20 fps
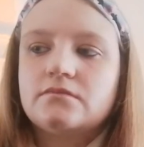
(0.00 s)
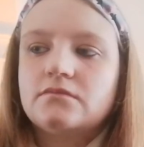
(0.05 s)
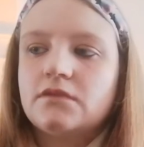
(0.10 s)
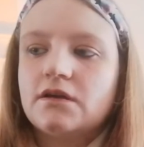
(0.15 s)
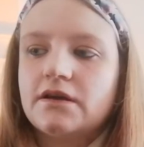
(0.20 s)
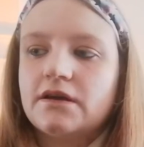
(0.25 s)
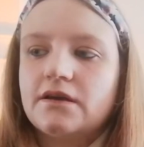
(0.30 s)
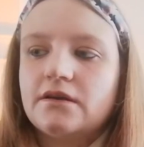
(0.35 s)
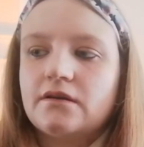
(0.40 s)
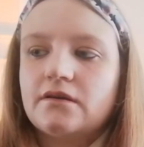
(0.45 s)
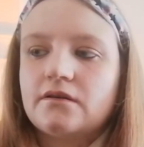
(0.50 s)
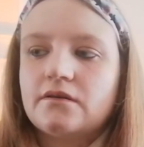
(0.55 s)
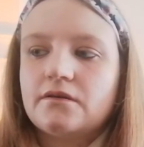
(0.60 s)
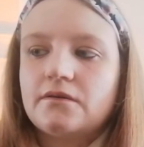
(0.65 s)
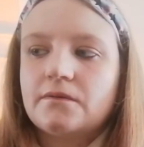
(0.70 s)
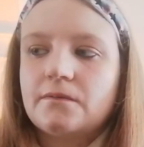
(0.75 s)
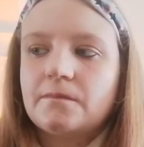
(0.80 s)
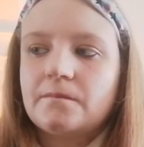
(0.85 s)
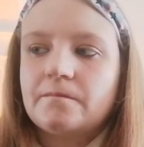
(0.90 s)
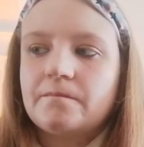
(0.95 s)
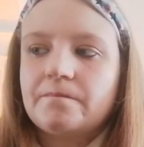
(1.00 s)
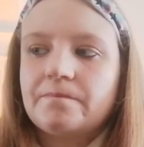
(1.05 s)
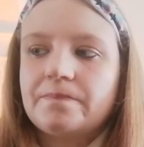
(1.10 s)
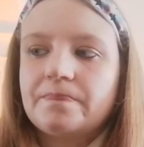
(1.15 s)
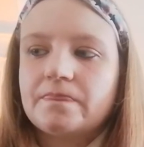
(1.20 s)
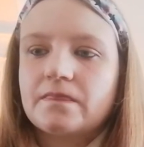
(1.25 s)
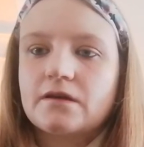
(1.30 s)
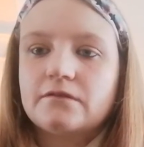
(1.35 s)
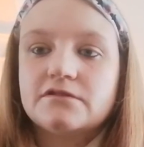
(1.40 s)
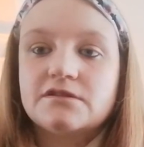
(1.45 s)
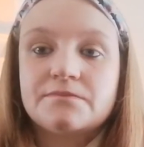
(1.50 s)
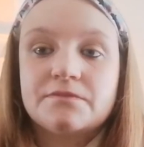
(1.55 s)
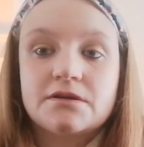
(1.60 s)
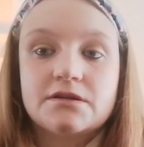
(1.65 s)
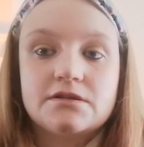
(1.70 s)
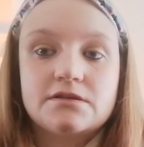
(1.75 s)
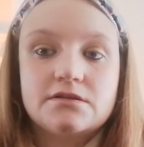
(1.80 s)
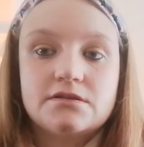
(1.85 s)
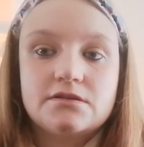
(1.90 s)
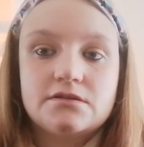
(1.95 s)
like
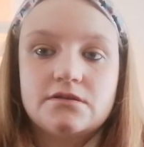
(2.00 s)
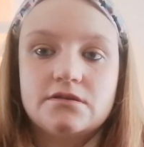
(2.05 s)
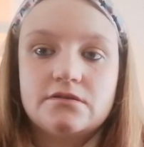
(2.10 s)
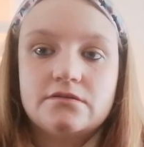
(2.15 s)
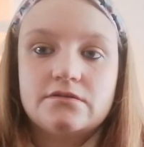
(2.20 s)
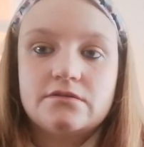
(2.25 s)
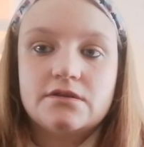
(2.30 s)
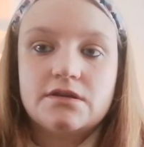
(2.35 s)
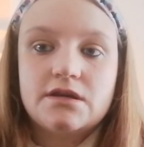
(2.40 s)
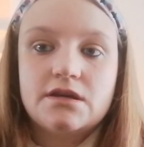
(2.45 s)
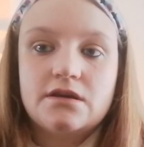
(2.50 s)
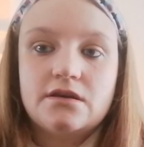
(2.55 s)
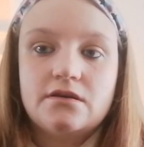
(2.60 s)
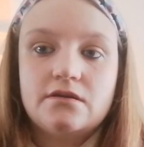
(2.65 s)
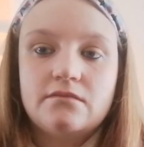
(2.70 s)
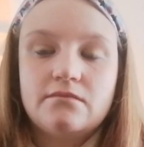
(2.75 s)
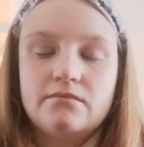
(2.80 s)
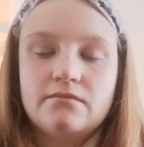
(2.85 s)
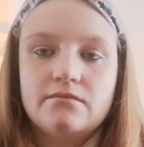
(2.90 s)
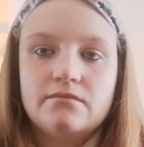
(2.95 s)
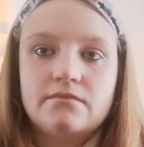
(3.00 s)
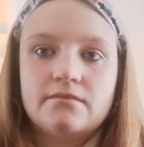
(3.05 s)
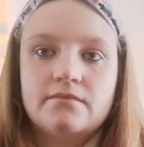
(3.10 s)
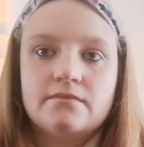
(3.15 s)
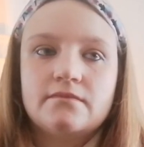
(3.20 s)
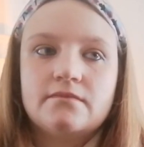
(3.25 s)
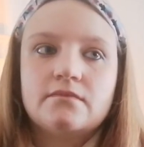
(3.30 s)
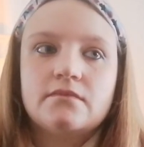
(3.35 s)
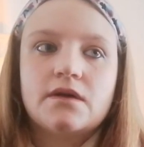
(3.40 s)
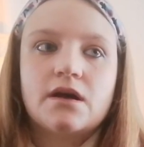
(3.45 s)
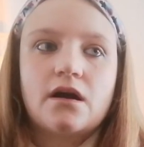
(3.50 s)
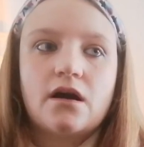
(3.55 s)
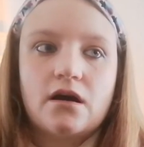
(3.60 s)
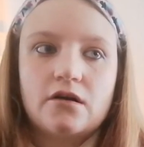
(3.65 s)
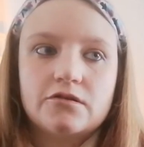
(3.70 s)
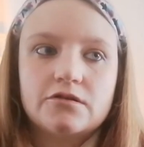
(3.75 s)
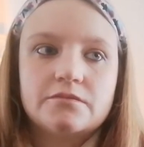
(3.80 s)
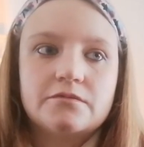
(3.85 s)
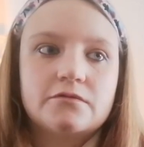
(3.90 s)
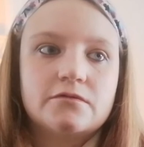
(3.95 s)
response to the
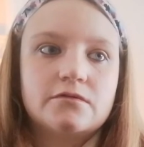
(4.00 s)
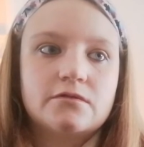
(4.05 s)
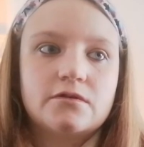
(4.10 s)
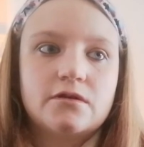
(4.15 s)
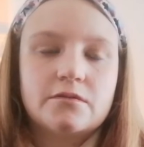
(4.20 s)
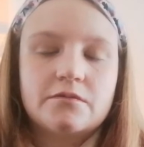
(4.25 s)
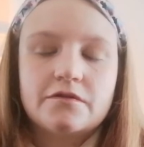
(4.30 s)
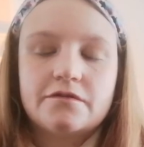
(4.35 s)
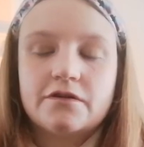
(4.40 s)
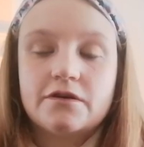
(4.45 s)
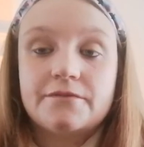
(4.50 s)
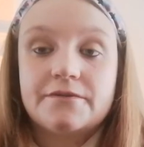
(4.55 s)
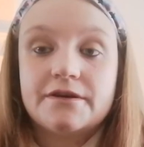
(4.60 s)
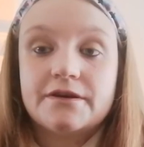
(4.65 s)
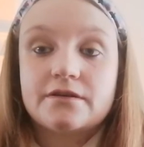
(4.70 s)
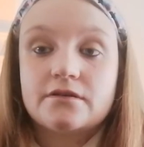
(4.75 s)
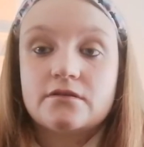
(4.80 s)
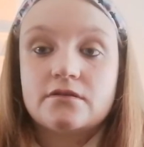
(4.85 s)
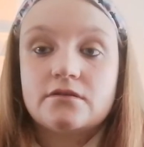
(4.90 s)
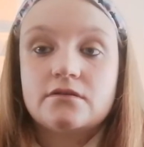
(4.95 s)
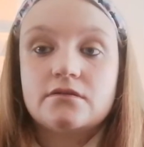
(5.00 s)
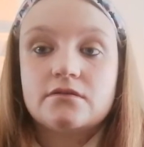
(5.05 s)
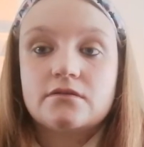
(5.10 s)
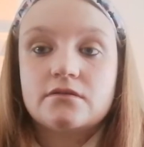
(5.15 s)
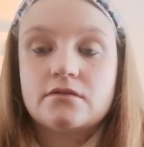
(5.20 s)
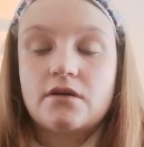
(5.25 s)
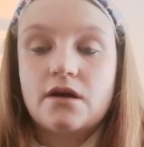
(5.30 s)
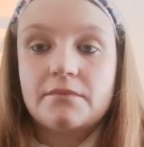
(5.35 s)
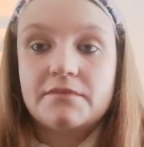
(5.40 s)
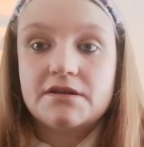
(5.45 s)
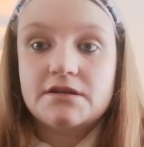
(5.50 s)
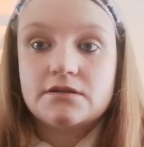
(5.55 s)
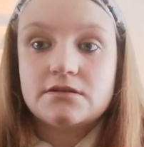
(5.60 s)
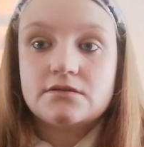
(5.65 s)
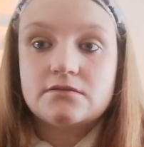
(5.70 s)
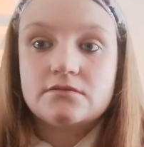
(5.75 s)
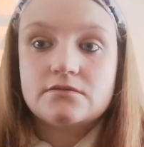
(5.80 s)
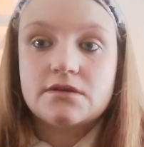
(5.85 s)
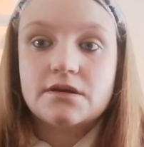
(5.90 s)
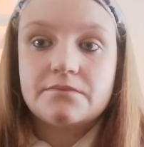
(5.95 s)
horrible homophobic
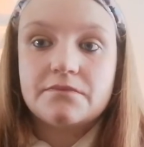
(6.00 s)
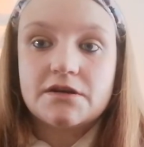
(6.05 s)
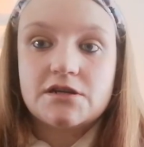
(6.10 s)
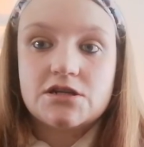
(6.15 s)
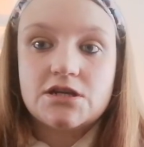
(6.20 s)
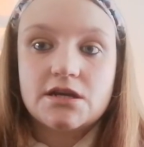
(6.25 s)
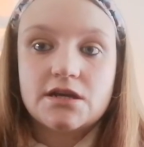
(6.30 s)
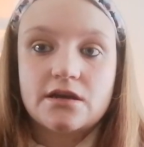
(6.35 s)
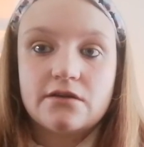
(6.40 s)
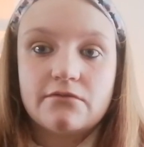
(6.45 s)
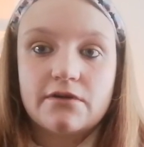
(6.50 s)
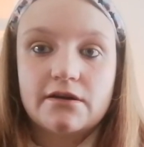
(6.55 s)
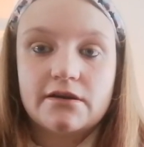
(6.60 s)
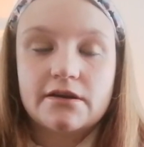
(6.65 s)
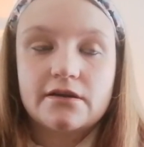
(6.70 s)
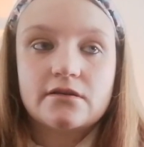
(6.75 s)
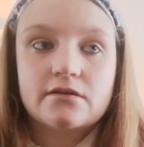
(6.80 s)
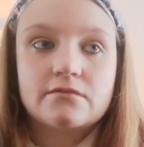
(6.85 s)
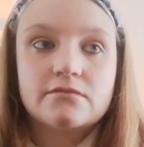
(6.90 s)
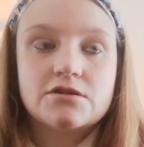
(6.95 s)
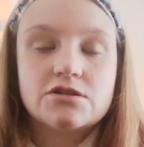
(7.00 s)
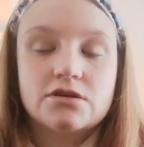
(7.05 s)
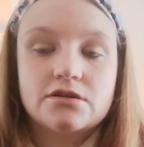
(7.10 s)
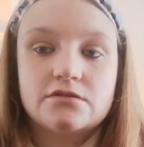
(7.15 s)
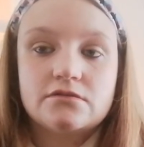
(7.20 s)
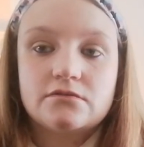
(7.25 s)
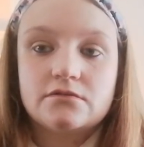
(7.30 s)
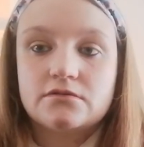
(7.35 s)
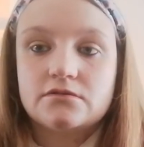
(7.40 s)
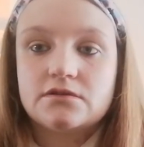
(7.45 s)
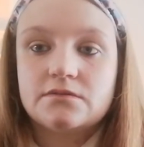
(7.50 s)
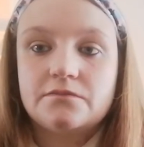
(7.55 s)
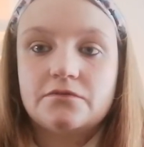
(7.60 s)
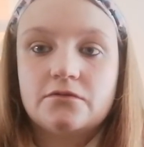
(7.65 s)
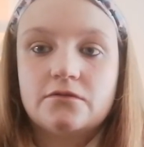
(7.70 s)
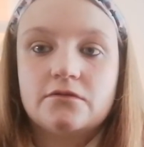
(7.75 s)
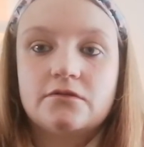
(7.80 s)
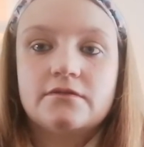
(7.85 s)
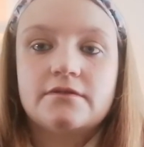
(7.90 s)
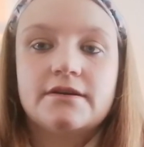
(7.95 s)
comments said by JK Rowling, which I do not
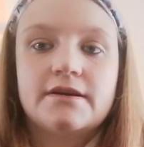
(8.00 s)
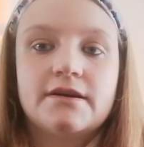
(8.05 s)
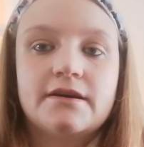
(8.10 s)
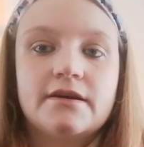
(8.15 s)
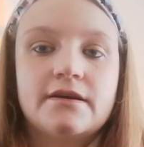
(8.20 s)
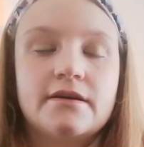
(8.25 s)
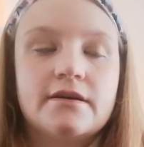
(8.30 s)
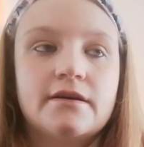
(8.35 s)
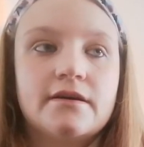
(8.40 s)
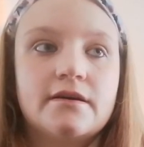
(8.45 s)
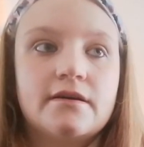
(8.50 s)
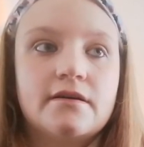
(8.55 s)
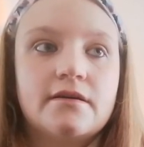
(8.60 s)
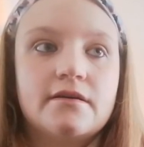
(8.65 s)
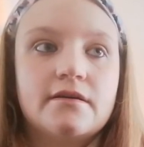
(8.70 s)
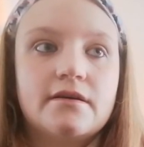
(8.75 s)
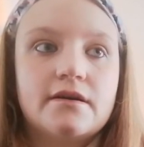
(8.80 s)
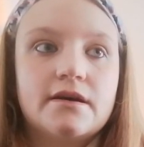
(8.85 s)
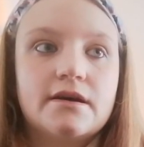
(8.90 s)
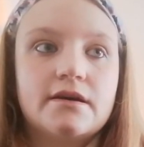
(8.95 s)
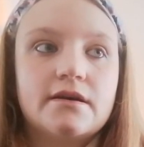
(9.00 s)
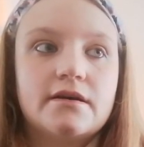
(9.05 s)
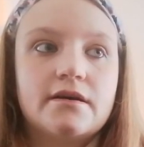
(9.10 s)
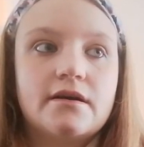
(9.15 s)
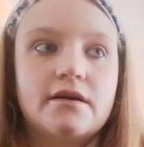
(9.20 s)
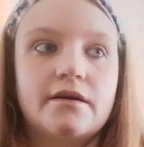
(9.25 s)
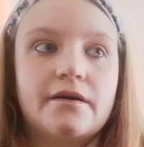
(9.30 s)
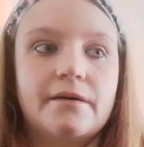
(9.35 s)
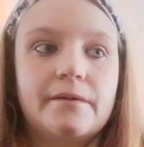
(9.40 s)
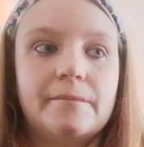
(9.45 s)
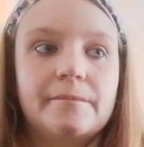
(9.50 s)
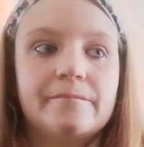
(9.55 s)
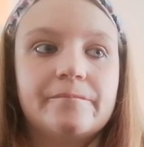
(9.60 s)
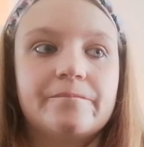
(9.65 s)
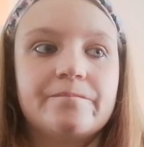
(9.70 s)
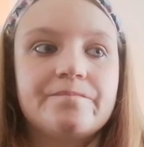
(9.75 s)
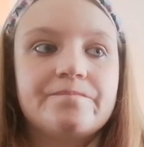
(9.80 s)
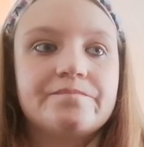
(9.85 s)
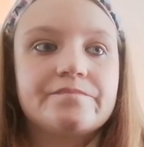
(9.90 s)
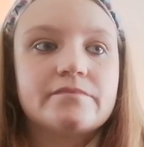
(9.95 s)
support um,
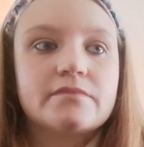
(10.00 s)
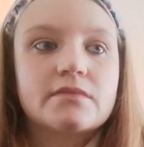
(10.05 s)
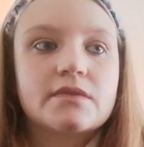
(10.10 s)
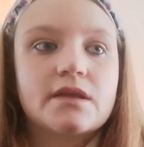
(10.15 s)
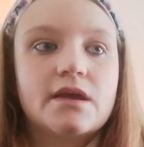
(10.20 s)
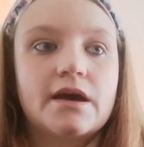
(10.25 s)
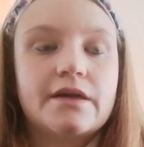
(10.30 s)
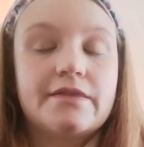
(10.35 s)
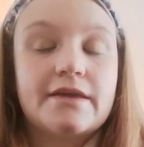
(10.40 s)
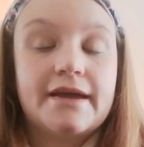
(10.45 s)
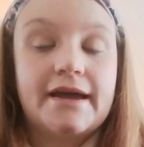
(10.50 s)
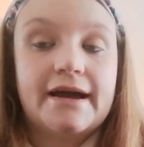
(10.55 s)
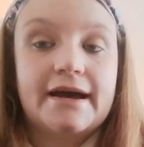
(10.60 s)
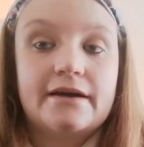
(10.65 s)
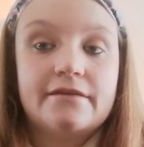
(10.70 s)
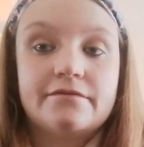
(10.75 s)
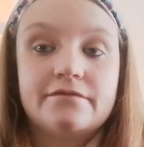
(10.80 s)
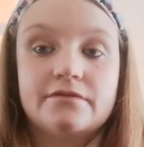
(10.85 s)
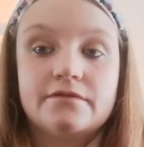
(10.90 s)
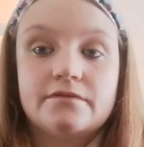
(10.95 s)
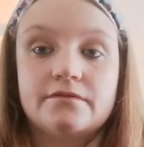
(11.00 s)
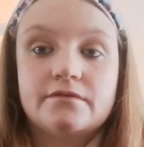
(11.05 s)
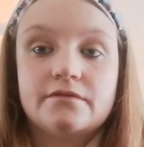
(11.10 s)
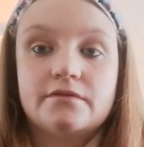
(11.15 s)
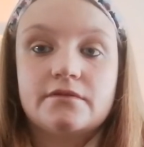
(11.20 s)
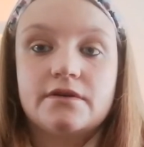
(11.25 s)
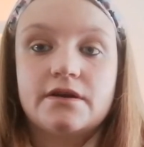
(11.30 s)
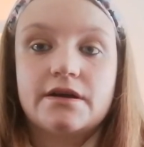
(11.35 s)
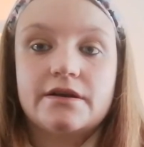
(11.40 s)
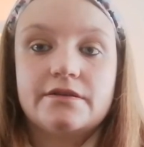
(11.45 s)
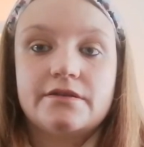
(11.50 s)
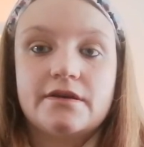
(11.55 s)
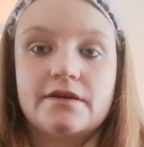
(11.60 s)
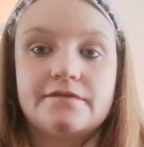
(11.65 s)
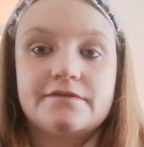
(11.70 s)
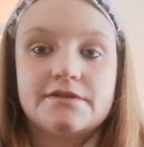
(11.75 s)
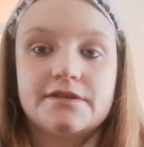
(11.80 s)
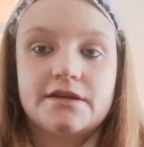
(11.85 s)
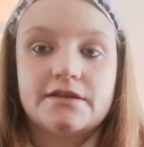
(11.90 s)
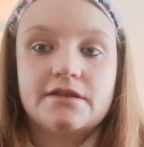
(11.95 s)
and they have. And
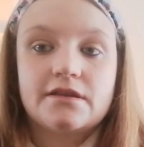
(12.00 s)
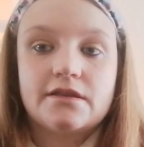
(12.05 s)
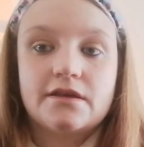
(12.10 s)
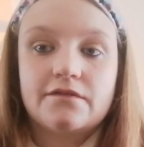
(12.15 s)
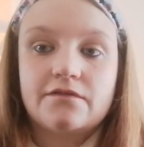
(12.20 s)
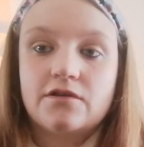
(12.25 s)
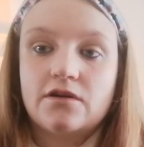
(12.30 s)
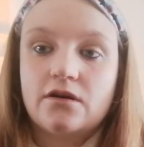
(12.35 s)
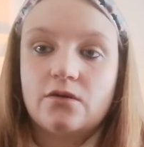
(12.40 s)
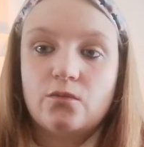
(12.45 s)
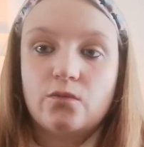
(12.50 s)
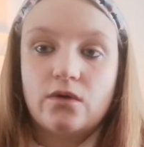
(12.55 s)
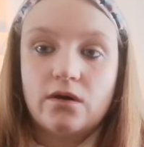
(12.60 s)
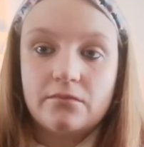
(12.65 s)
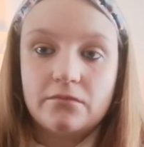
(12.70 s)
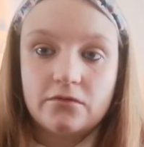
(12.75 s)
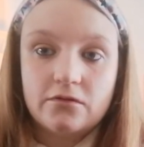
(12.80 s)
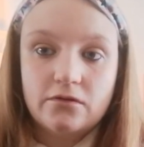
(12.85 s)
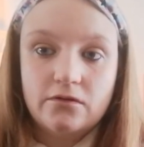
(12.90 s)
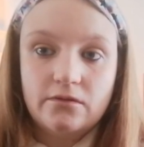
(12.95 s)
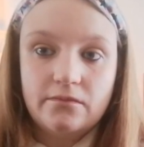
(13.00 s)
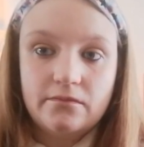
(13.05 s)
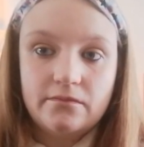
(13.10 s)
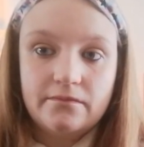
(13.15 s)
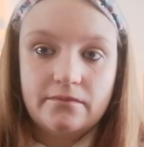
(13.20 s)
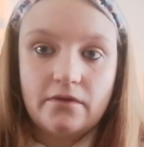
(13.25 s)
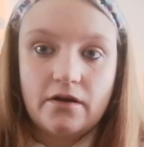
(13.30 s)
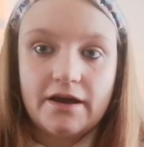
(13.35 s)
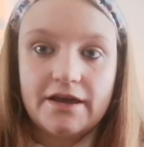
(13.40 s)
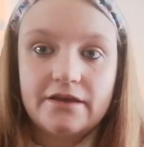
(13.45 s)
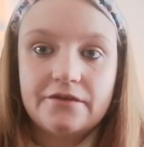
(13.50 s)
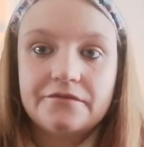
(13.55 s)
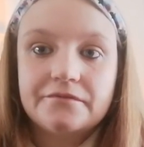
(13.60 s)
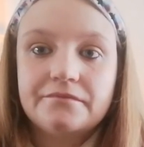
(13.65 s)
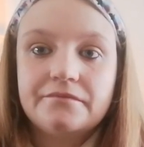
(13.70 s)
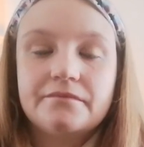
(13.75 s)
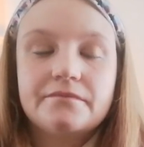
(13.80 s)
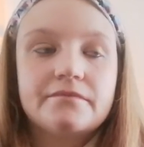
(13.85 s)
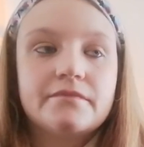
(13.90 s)
they've said that they've got one more item